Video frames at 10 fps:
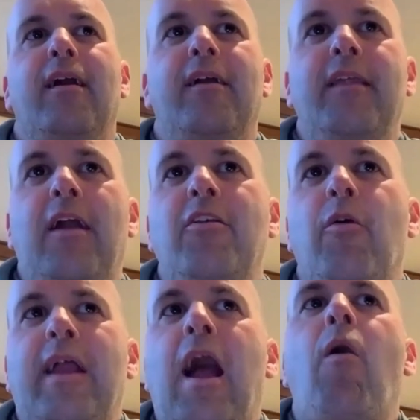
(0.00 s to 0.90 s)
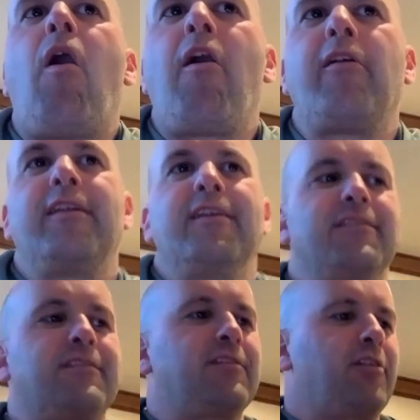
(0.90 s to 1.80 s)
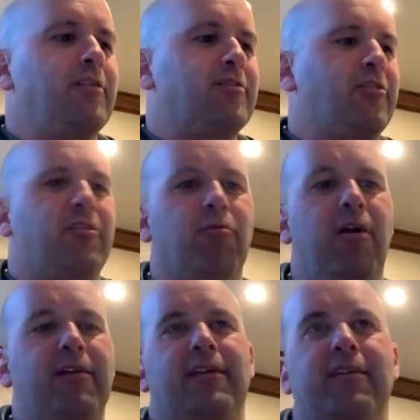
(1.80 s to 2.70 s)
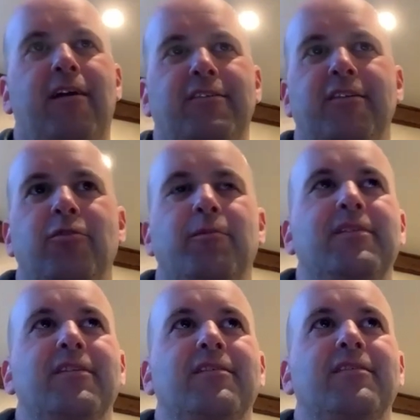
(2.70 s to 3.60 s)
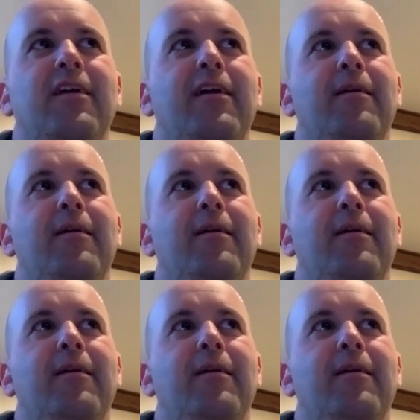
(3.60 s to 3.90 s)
not knowing how hard it is to turn just a raw technology into a business.